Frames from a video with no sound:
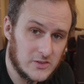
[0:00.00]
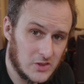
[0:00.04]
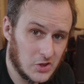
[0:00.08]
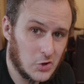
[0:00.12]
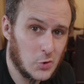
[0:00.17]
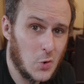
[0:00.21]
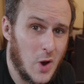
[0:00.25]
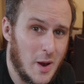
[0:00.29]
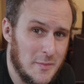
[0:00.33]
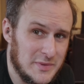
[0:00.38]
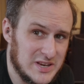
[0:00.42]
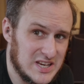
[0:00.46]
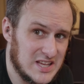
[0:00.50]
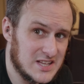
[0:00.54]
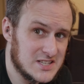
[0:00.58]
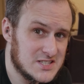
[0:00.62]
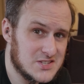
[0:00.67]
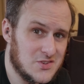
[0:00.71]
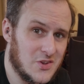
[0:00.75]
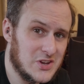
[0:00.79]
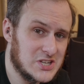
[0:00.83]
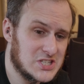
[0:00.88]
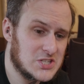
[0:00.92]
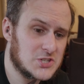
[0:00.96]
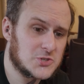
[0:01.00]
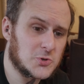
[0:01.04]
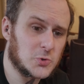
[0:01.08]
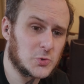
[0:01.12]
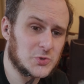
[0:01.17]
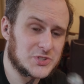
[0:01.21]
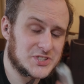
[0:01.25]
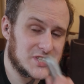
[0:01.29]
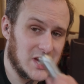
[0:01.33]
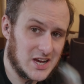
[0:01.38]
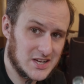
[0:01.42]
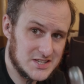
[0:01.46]
The grommet installation
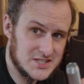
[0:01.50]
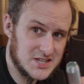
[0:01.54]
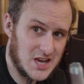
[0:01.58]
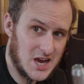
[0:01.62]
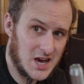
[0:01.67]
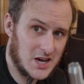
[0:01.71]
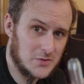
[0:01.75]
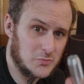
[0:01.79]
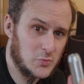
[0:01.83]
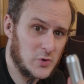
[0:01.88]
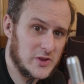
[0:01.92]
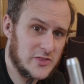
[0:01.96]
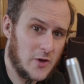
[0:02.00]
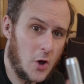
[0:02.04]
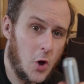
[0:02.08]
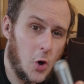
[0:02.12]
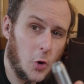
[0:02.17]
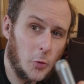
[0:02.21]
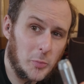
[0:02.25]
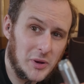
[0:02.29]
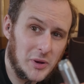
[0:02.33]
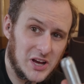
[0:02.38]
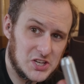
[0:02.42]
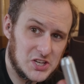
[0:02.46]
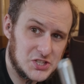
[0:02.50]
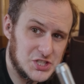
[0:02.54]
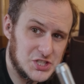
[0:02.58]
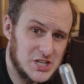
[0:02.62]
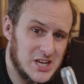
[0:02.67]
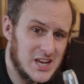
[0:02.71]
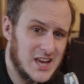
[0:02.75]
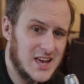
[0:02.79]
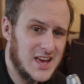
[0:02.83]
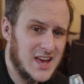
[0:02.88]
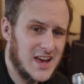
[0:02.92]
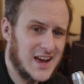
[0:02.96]
tool does come with a hole punch.
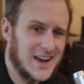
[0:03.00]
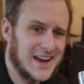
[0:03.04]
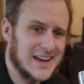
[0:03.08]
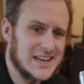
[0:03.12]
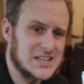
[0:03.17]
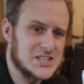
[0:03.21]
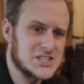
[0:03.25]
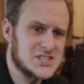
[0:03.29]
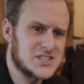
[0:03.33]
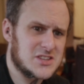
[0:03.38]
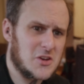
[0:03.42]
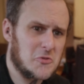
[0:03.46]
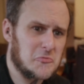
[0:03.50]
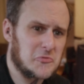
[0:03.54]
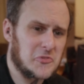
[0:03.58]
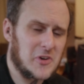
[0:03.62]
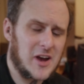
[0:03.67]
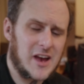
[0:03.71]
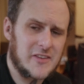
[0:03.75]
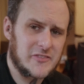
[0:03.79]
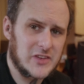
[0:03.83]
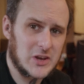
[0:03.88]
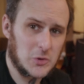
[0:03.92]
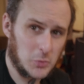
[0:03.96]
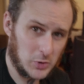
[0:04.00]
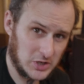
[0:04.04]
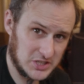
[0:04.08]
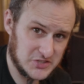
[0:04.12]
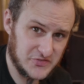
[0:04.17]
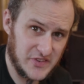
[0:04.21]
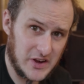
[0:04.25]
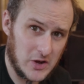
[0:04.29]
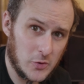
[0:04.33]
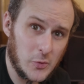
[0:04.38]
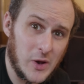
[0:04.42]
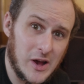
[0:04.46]
I just don't find that it works
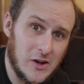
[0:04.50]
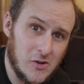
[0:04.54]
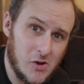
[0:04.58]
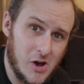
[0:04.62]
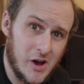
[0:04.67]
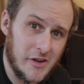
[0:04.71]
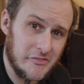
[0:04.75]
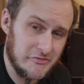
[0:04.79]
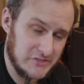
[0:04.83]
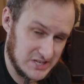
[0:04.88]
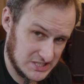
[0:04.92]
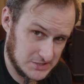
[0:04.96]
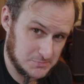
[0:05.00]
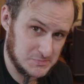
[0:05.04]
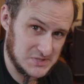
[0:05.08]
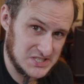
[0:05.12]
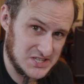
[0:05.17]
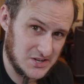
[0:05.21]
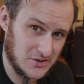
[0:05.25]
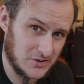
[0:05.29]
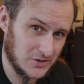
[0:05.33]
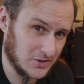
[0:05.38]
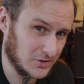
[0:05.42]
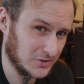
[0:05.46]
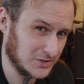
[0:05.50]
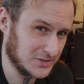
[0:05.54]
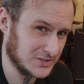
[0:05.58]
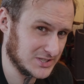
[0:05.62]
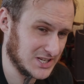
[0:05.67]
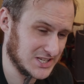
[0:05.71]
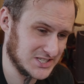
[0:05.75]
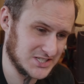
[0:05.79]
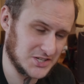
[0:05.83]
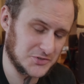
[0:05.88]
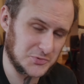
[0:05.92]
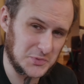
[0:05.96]
very well on this material
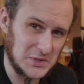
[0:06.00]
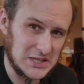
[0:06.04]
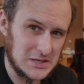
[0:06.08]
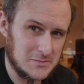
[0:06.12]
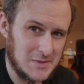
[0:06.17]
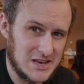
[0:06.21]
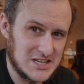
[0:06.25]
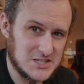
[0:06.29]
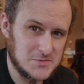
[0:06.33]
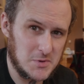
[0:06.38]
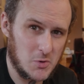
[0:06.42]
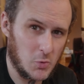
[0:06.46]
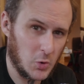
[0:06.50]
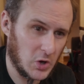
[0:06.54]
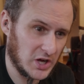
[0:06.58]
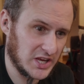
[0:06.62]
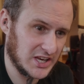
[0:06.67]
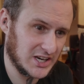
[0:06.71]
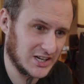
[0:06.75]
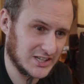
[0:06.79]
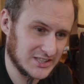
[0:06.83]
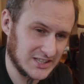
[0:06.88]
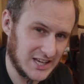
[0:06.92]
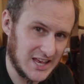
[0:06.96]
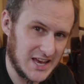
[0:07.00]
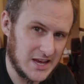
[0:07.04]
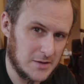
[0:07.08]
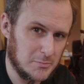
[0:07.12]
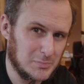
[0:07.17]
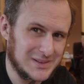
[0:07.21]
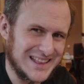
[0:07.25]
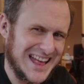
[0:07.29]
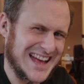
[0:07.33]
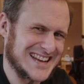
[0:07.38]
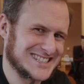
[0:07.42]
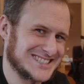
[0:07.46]
because it's really meant to be working on like
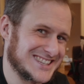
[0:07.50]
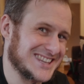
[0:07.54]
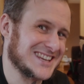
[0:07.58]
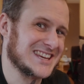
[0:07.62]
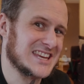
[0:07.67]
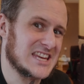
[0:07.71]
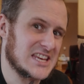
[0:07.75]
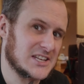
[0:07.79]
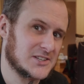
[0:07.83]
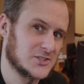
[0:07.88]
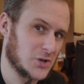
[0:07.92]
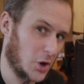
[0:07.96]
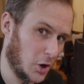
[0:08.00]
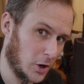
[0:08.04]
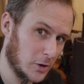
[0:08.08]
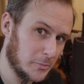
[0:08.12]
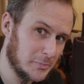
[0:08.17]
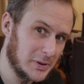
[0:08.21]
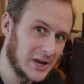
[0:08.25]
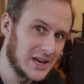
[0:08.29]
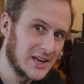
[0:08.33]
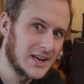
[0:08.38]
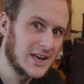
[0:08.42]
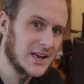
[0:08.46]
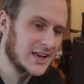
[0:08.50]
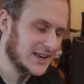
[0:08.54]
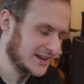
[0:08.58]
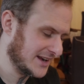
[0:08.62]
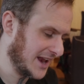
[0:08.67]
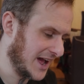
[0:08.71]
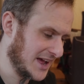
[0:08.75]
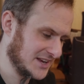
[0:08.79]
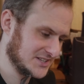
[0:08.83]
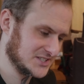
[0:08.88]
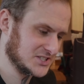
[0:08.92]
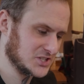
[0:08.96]
plasticky tarp,
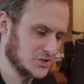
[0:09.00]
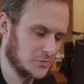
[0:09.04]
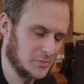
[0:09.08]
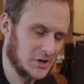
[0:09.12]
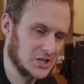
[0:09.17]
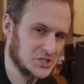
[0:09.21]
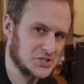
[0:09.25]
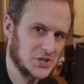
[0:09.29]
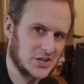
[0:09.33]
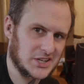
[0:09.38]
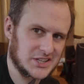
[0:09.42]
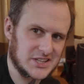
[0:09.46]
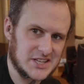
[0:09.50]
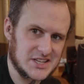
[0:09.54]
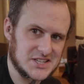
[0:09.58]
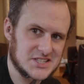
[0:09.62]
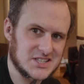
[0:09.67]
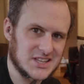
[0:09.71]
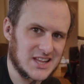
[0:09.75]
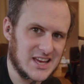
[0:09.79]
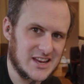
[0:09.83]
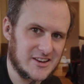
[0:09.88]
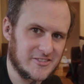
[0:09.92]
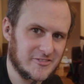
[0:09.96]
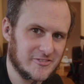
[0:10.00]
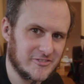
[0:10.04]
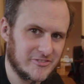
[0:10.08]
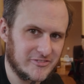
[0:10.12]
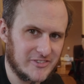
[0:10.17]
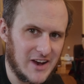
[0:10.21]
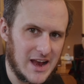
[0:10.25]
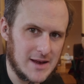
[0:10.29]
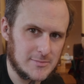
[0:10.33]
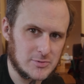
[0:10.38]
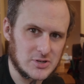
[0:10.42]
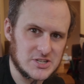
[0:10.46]
not so much on this like
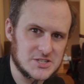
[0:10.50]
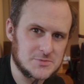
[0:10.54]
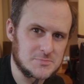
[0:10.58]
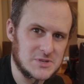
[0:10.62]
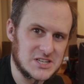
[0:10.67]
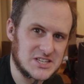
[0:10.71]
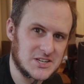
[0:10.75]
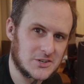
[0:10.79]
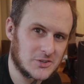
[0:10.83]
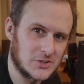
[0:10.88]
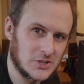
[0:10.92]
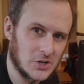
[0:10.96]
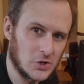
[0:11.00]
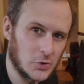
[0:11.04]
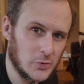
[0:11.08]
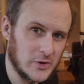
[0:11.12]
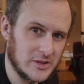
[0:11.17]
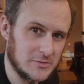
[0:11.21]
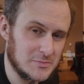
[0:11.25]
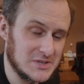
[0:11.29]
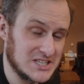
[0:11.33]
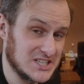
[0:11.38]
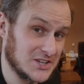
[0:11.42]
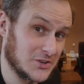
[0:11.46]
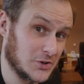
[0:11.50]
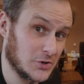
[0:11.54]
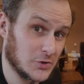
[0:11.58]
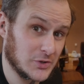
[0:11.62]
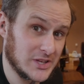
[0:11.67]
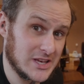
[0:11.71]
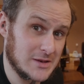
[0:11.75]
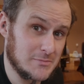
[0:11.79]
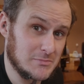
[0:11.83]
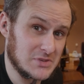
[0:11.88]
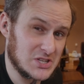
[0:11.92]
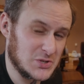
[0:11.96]
fibrous material with material
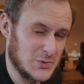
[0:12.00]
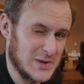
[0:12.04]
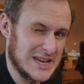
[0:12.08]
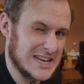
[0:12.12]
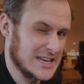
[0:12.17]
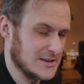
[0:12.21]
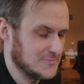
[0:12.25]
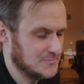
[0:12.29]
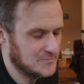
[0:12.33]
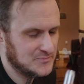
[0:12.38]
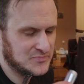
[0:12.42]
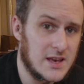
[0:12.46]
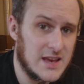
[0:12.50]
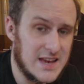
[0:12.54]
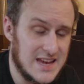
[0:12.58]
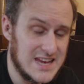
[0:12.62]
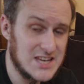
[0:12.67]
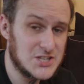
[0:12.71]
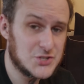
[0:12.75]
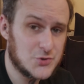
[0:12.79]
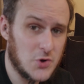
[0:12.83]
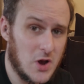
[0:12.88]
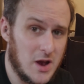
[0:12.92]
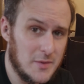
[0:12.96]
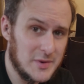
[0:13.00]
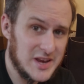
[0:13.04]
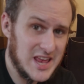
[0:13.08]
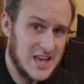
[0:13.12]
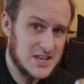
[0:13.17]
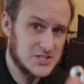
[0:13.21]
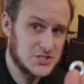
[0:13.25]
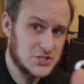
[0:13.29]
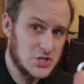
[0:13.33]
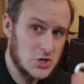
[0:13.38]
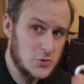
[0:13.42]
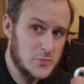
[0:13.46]
in between. Each grommet
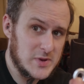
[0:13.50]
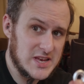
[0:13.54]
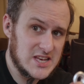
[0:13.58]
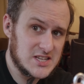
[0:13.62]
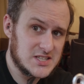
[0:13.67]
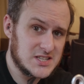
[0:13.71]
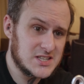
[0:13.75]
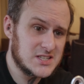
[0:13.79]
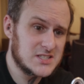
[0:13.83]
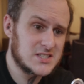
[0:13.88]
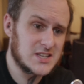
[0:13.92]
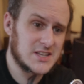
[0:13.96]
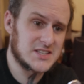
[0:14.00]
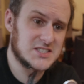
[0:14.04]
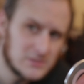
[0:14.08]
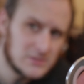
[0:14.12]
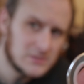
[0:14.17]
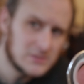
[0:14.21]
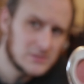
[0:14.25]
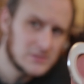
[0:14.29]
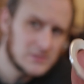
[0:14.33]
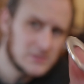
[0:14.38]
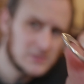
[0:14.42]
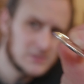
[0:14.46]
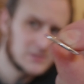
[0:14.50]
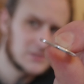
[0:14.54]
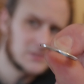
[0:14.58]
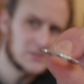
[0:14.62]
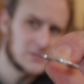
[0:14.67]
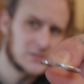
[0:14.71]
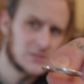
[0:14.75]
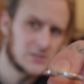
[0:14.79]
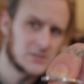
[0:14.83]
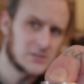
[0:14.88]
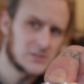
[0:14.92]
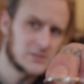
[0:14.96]
has two pieces. It's a
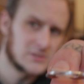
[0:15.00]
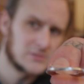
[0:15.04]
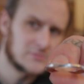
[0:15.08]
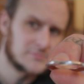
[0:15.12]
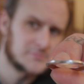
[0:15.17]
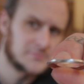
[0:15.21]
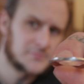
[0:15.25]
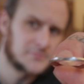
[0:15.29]
washer